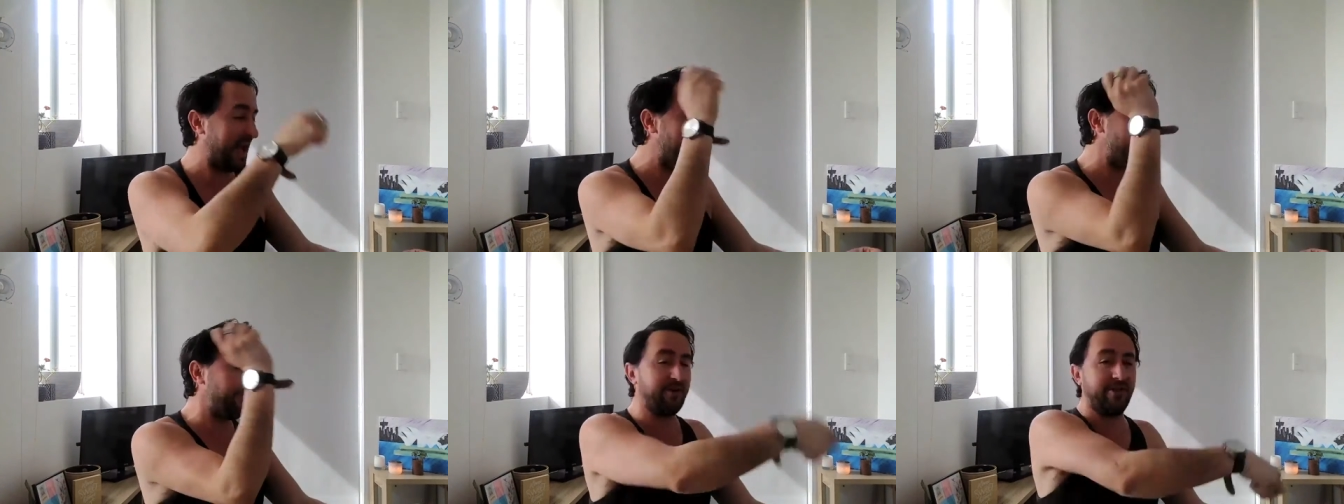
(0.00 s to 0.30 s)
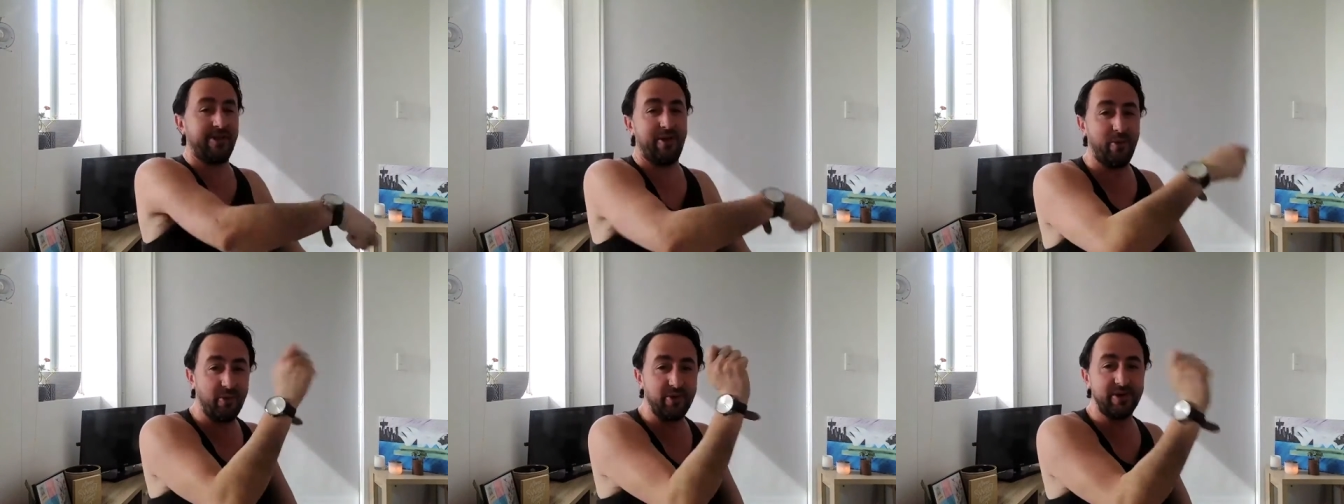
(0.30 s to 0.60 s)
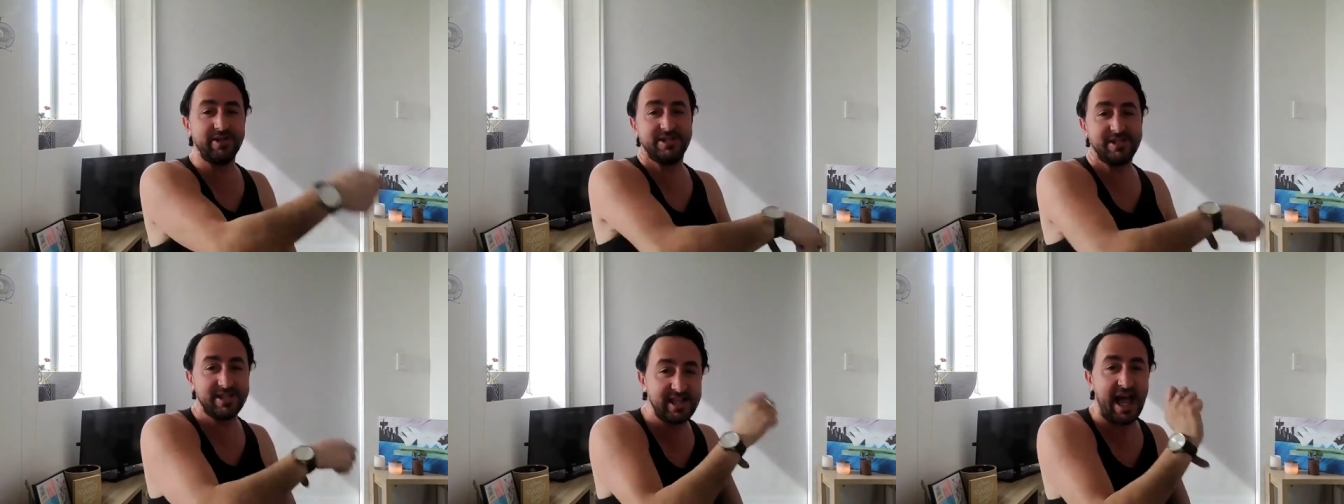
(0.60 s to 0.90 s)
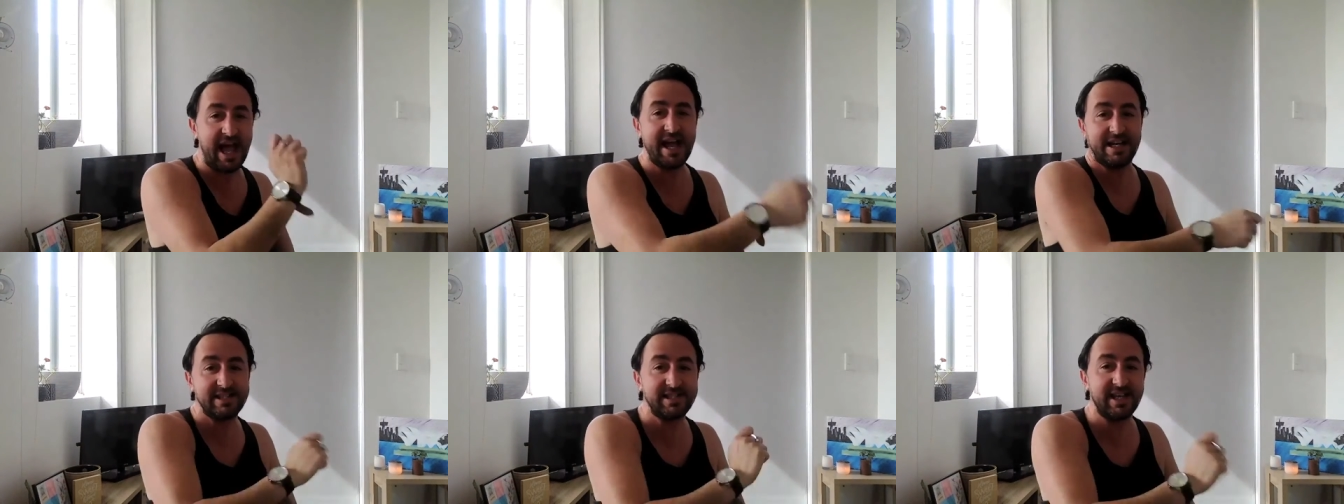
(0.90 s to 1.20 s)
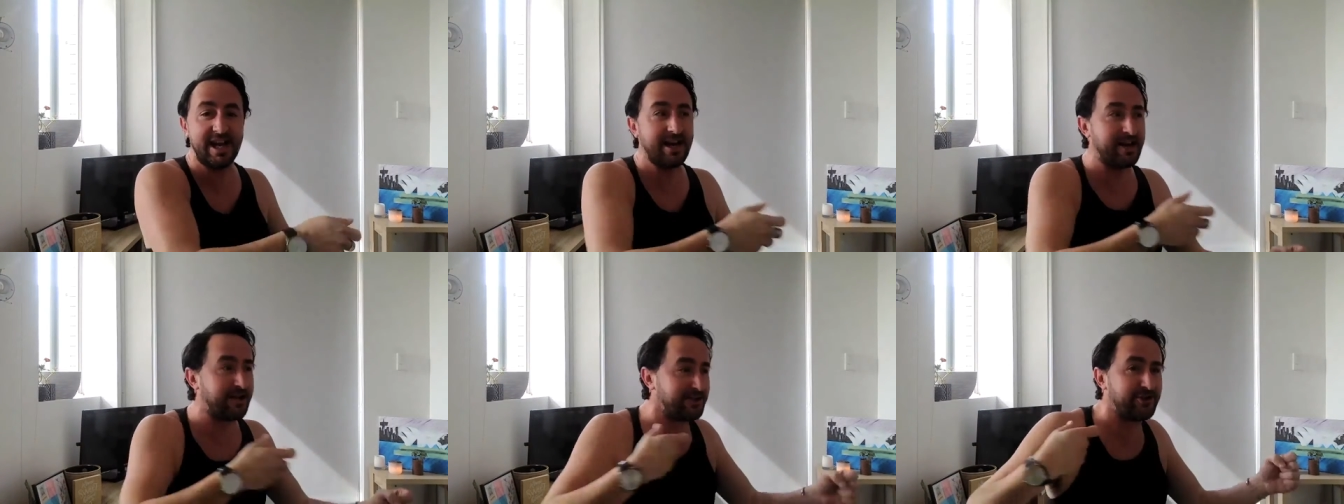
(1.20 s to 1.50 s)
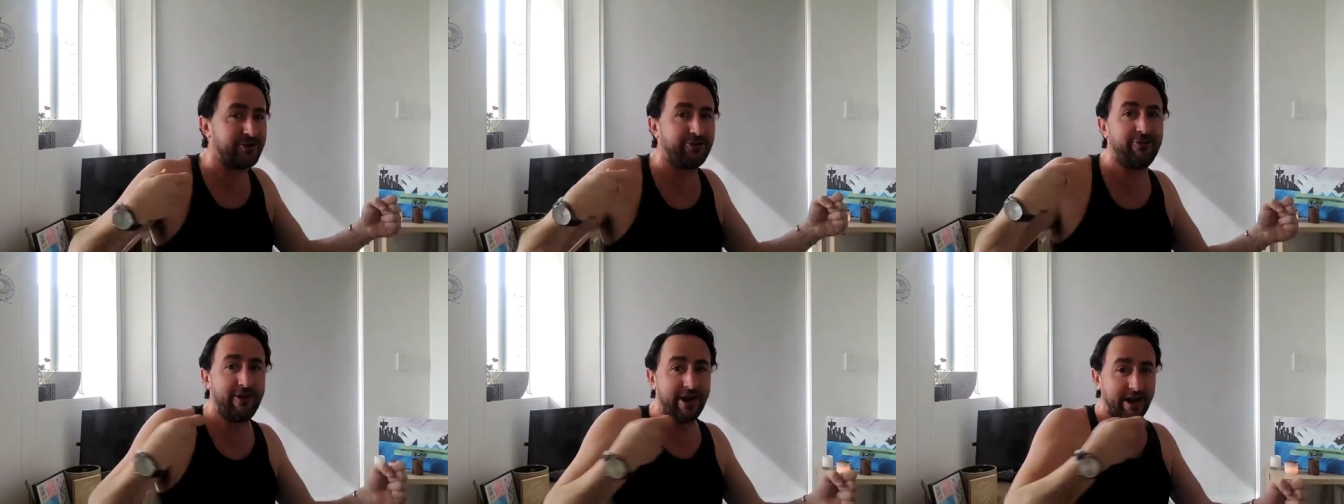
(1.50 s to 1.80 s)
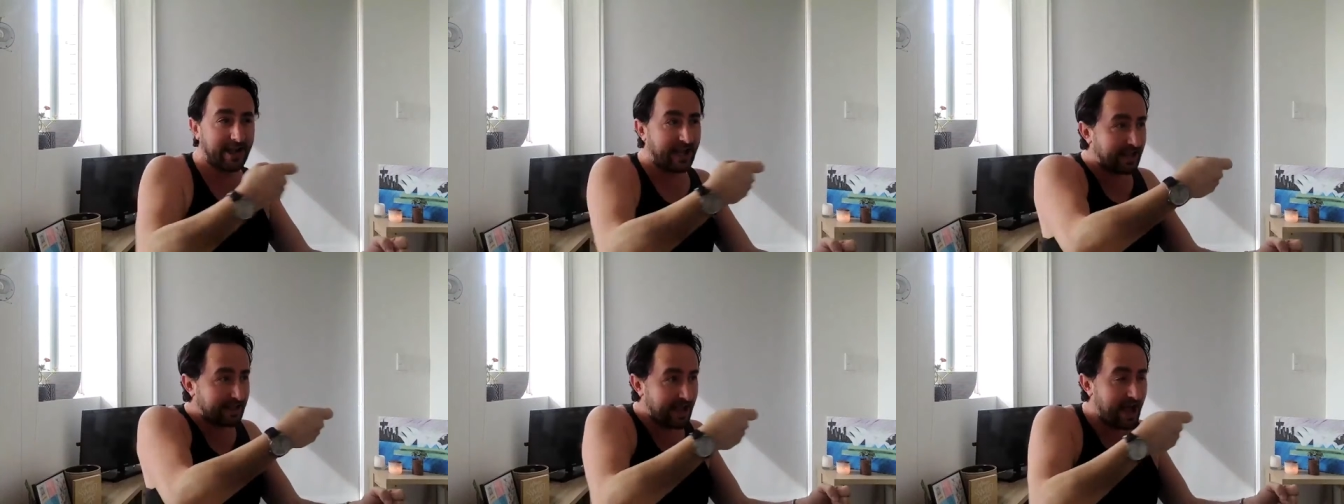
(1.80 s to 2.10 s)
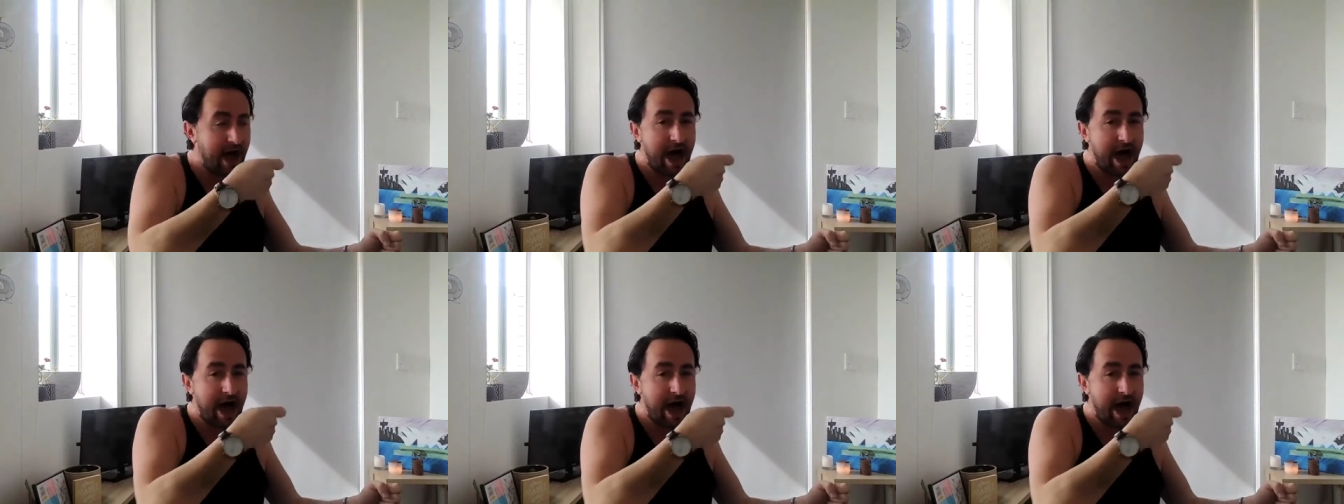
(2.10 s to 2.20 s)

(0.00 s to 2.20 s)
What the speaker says: Hammering the wooden stakes in and drilling the